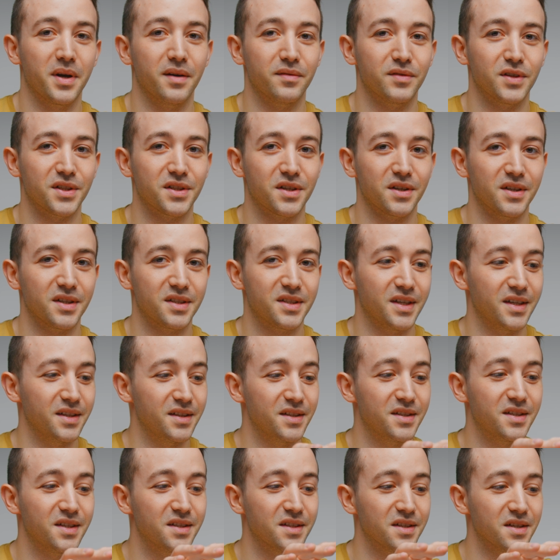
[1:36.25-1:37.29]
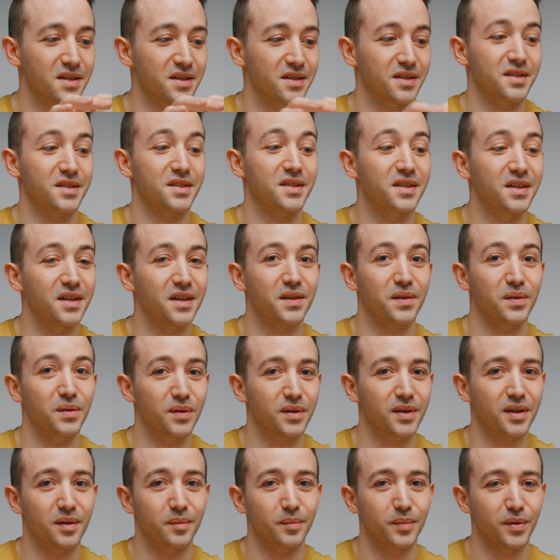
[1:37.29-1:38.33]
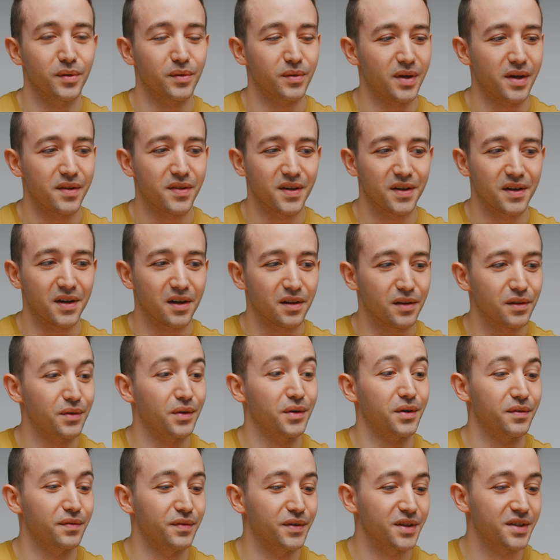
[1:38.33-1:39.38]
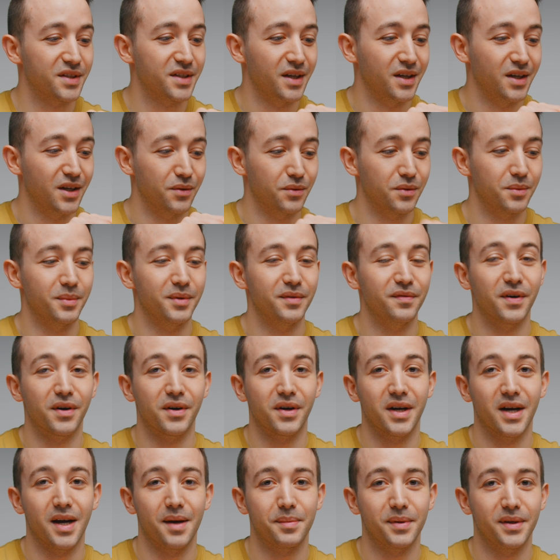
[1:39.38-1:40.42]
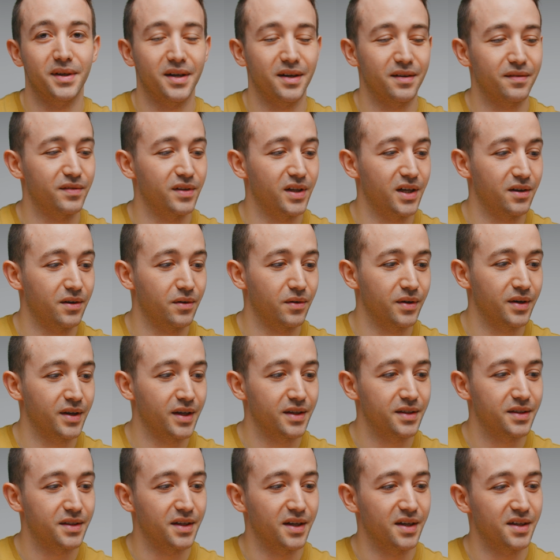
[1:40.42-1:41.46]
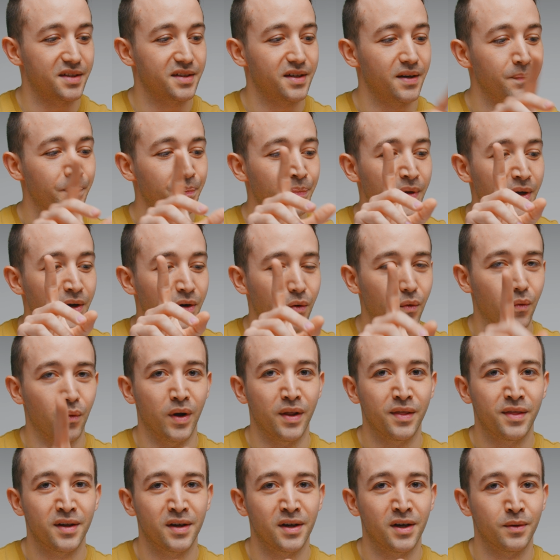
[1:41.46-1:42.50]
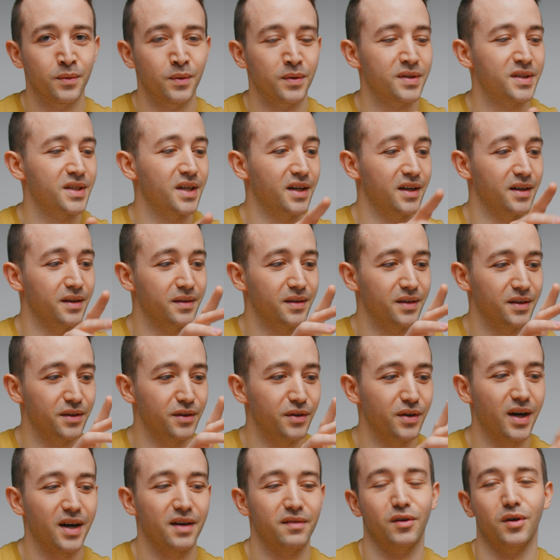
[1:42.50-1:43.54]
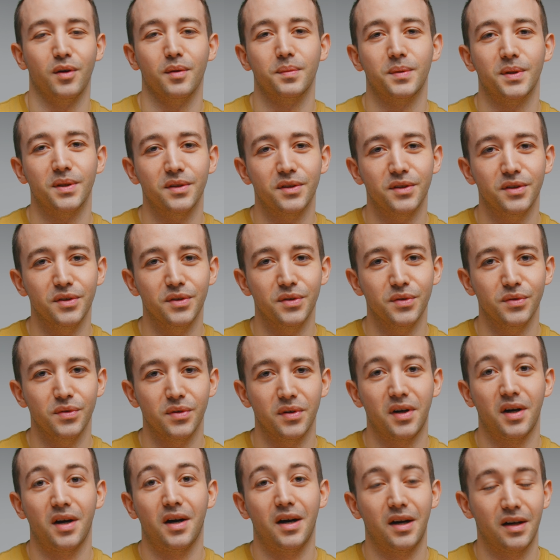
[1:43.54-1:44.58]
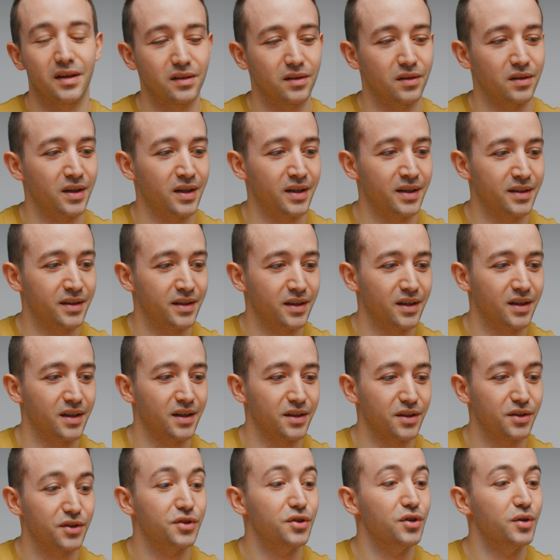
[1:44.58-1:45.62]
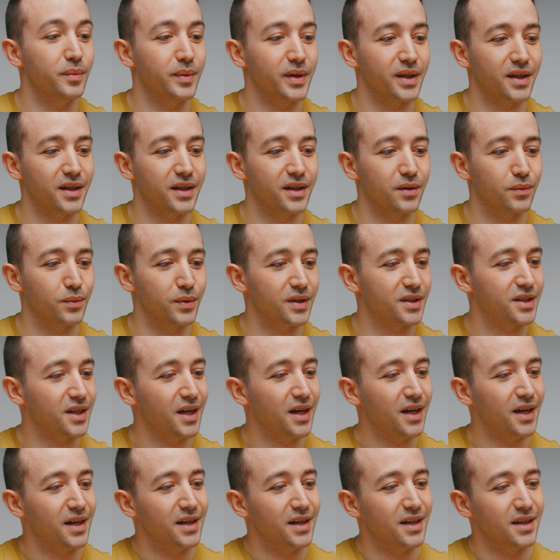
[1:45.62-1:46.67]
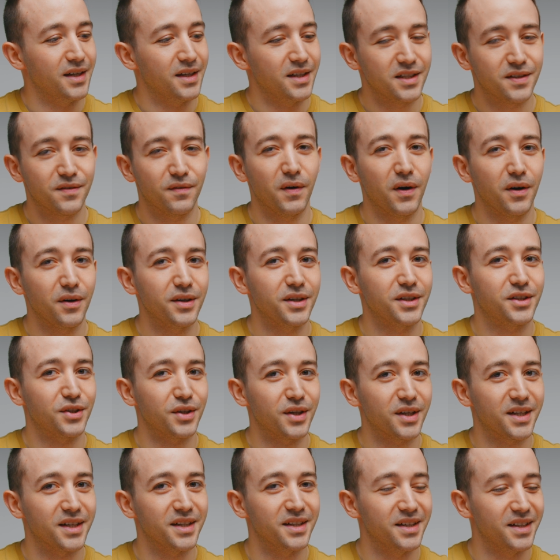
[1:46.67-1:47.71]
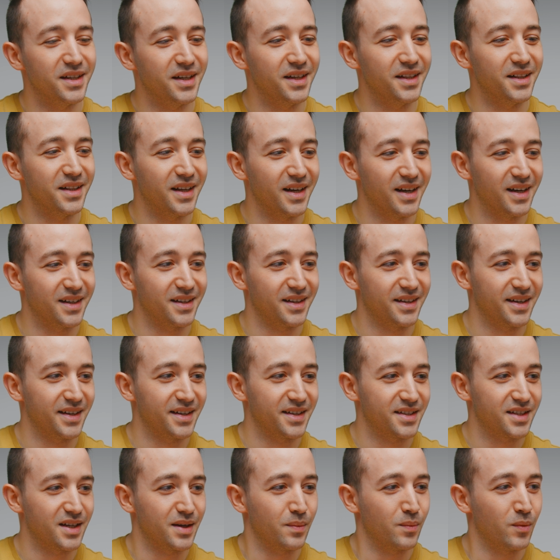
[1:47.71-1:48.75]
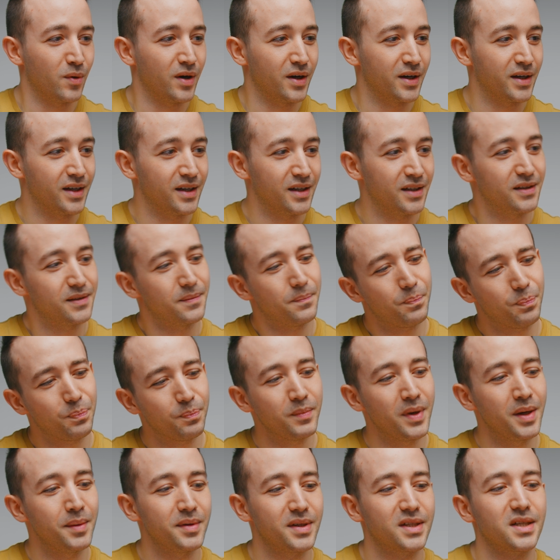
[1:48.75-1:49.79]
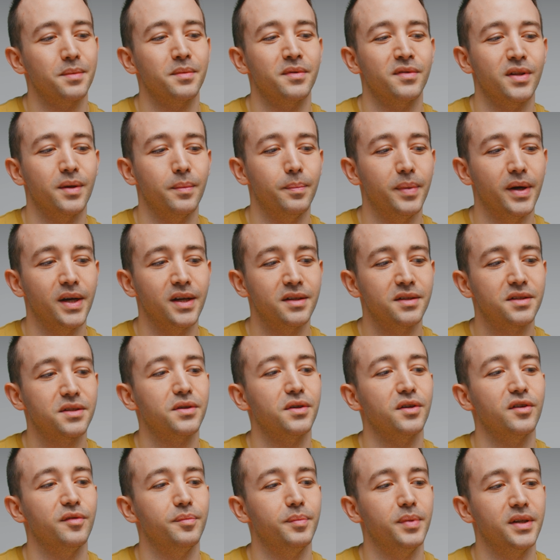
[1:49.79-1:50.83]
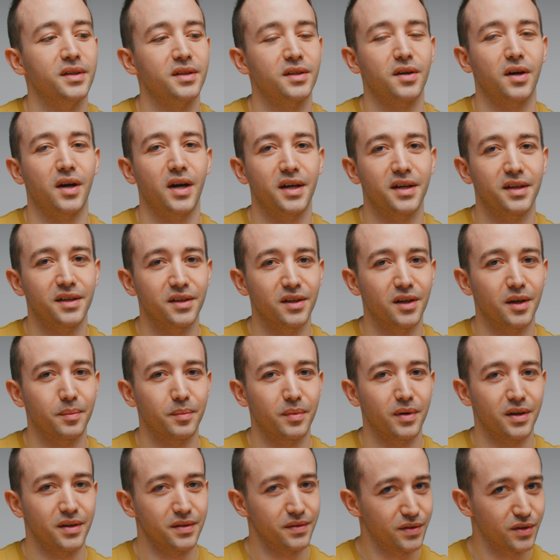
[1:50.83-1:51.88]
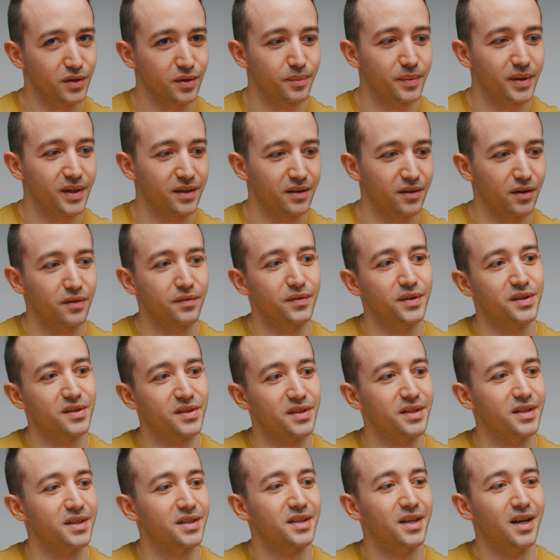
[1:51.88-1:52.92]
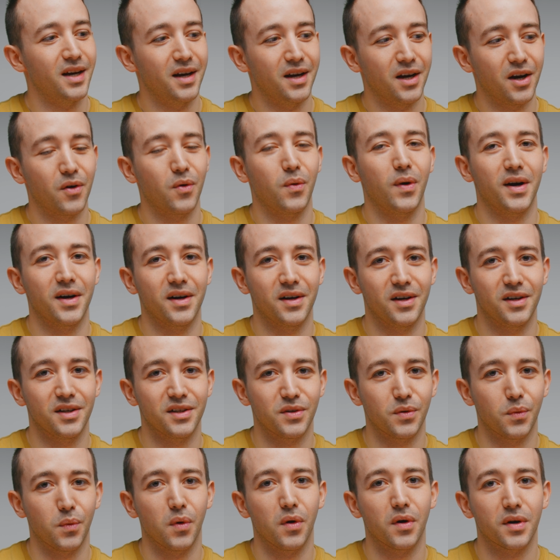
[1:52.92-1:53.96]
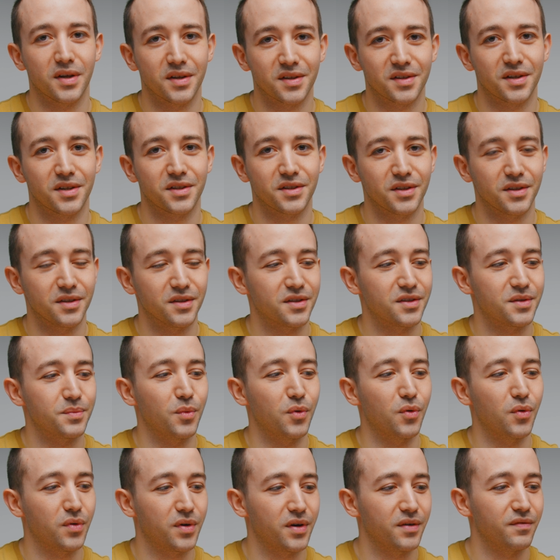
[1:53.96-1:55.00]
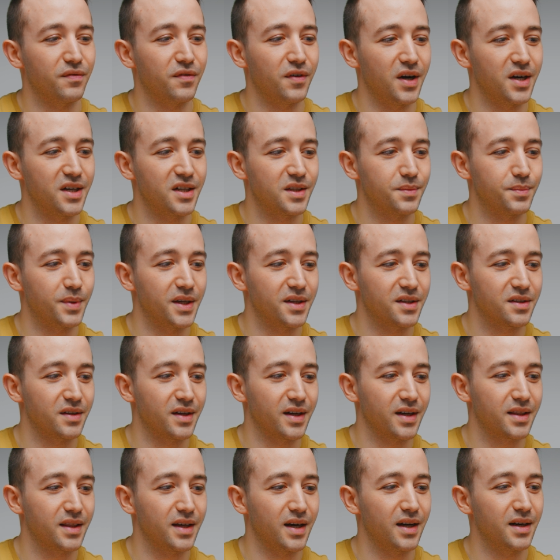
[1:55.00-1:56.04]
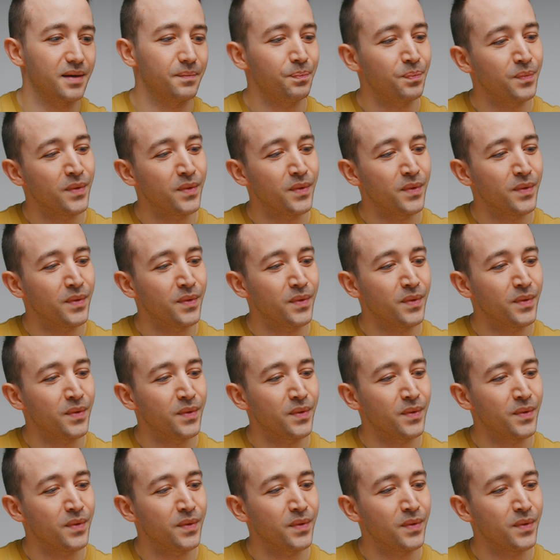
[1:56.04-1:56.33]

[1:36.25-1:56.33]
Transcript: I've just got to say, this is a sick looking build. I think a lot of us would be very happy to have that on our desk. One thing I will say, you have opted to do hardline tubing here, which is very tricky in the NK-Someone, and maybe some of the bends could have been tidied up a little bit. Obviously, it's quite hard to work in such a small confined space like that.